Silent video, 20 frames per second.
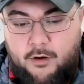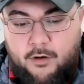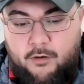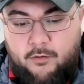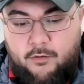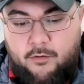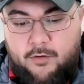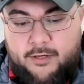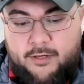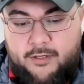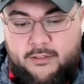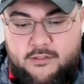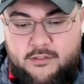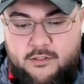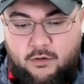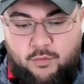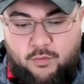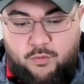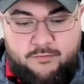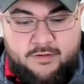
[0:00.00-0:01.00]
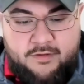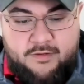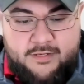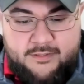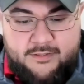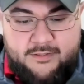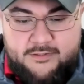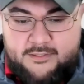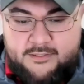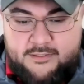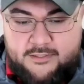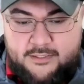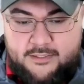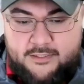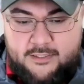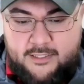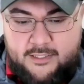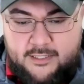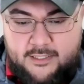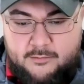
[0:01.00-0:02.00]
All right, so we've hit
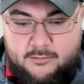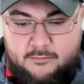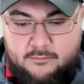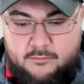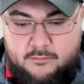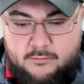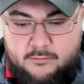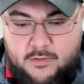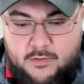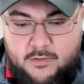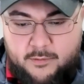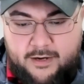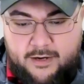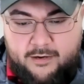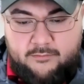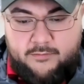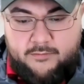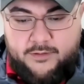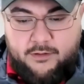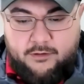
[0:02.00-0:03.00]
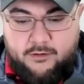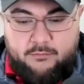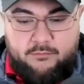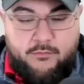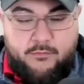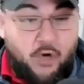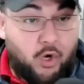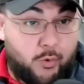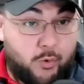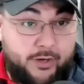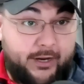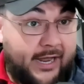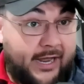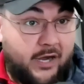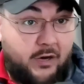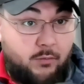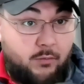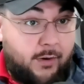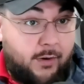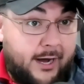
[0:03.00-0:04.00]
about knowing
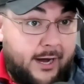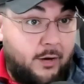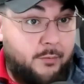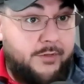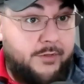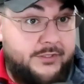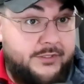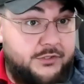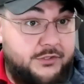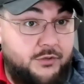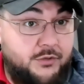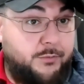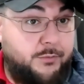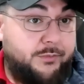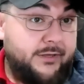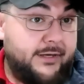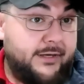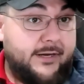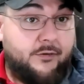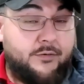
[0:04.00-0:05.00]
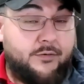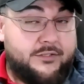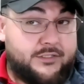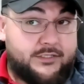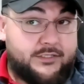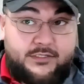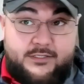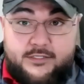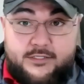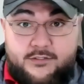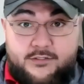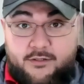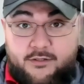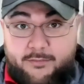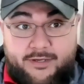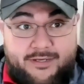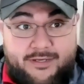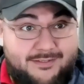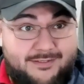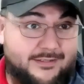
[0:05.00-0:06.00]
how much to apply, which
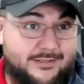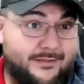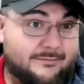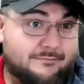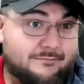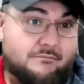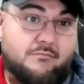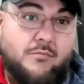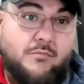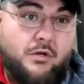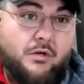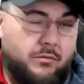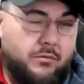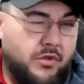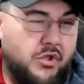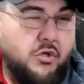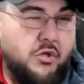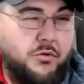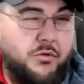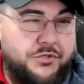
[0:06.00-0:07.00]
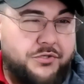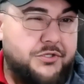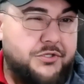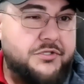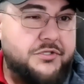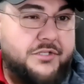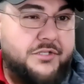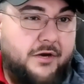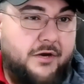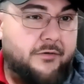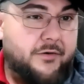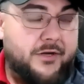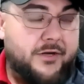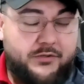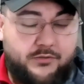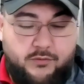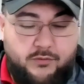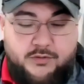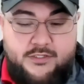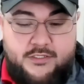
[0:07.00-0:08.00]
essentially means is use your state
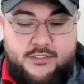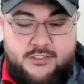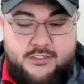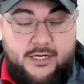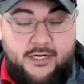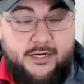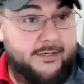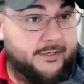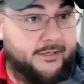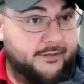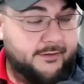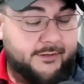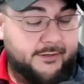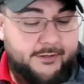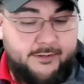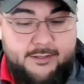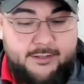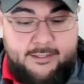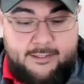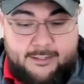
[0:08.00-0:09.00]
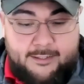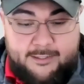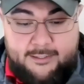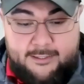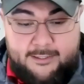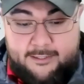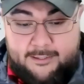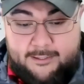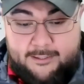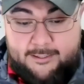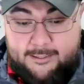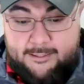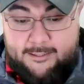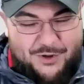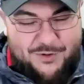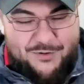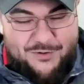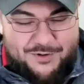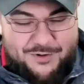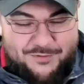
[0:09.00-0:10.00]
resources ideally. So
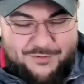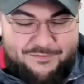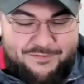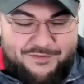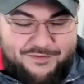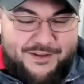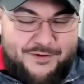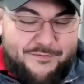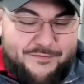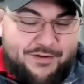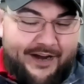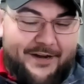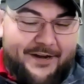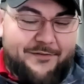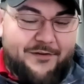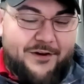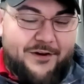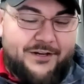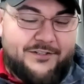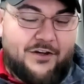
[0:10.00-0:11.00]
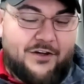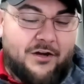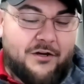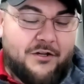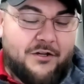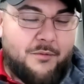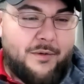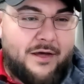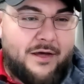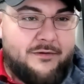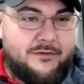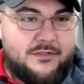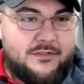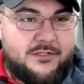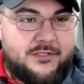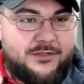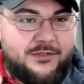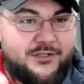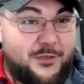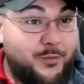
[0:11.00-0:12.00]
you've kind of already talked
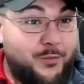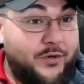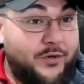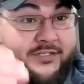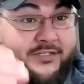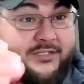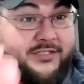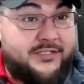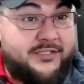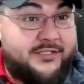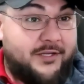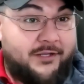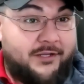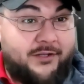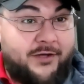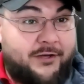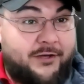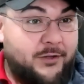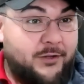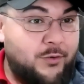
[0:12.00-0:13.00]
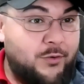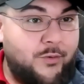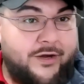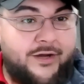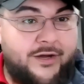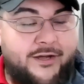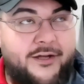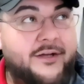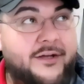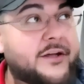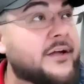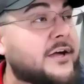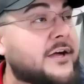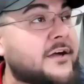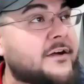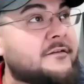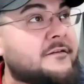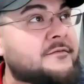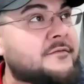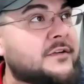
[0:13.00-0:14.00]
about some risks along the way
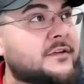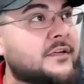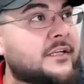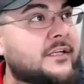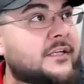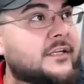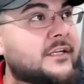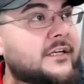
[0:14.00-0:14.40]
of